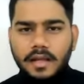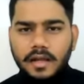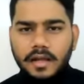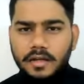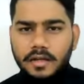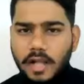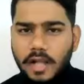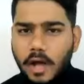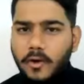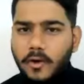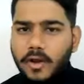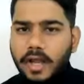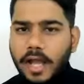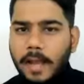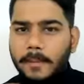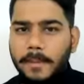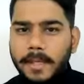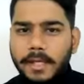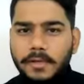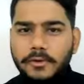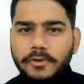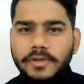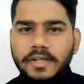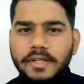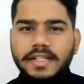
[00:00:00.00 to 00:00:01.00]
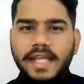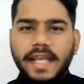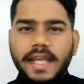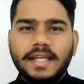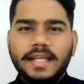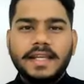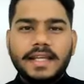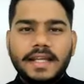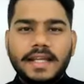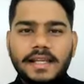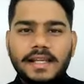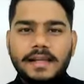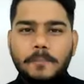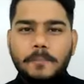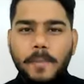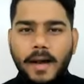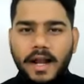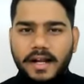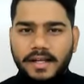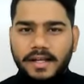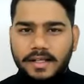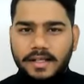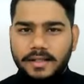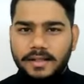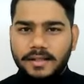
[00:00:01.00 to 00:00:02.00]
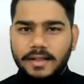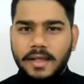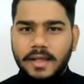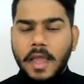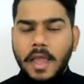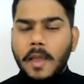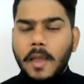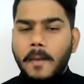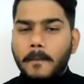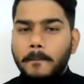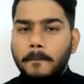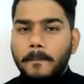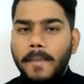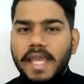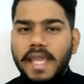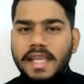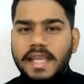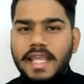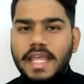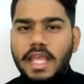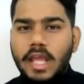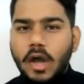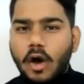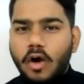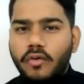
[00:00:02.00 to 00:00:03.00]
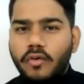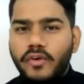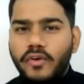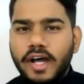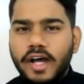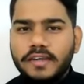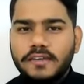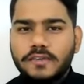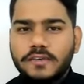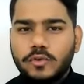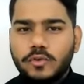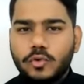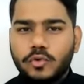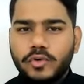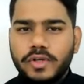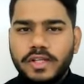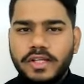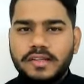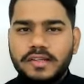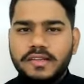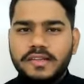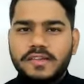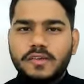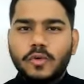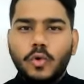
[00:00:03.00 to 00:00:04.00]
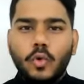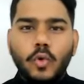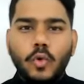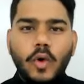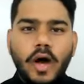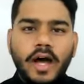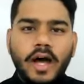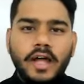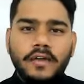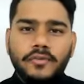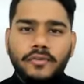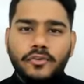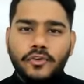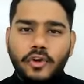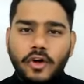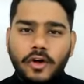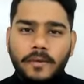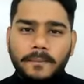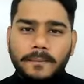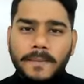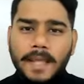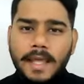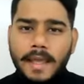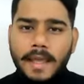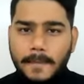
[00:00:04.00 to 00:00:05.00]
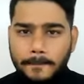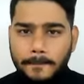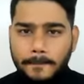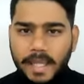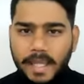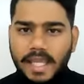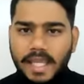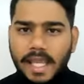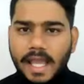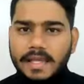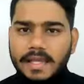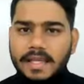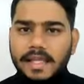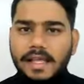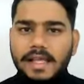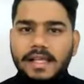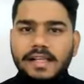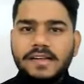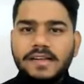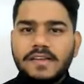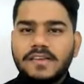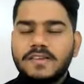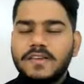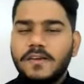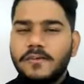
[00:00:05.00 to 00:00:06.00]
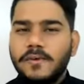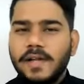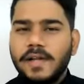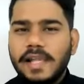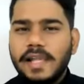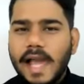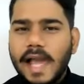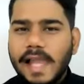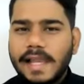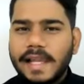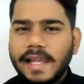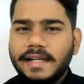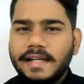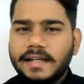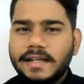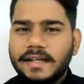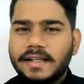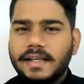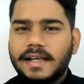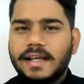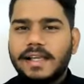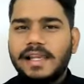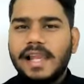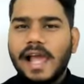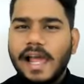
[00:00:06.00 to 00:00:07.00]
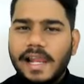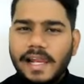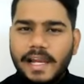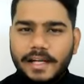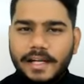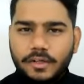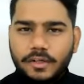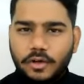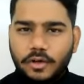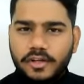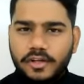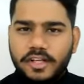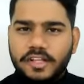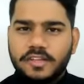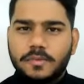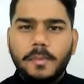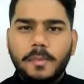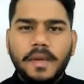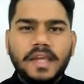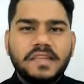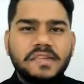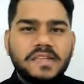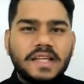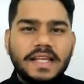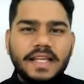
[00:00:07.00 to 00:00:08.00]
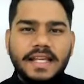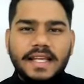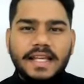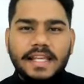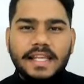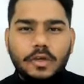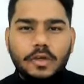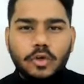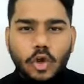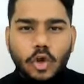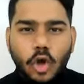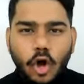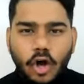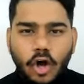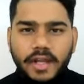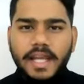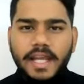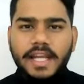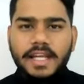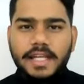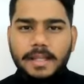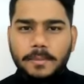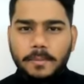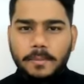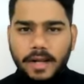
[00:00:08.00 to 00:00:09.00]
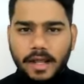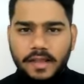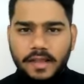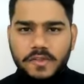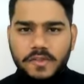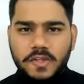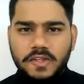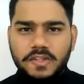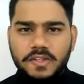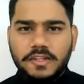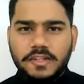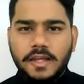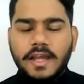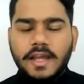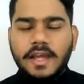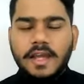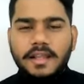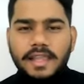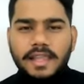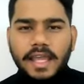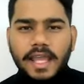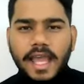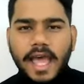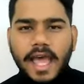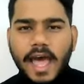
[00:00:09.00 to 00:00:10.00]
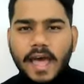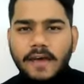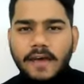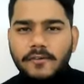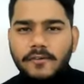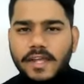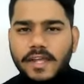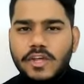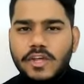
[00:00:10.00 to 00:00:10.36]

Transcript: Now, coming to the technical part, many of our students who are from mechanical, civil, electrical, electronics, basically non-IT branches, they have